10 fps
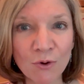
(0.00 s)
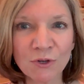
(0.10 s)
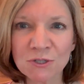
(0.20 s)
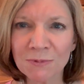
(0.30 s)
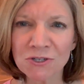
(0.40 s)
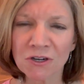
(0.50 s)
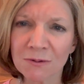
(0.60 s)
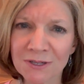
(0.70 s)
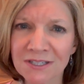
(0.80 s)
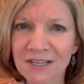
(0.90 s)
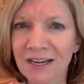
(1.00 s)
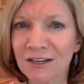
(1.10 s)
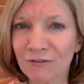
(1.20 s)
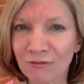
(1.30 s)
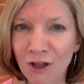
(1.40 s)
which means you're gonna be stuck at
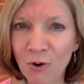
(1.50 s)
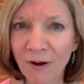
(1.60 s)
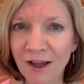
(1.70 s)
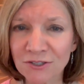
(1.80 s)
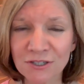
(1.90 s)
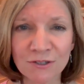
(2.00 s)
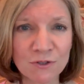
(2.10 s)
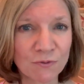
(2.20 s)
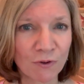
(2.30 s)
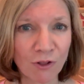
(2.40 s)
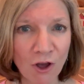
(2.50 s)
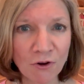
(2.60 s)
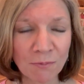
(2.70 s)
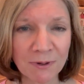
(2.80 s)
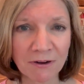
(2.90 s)
lower altitudes for
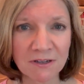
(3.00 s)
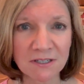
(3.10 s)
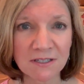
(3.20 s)
longer periods of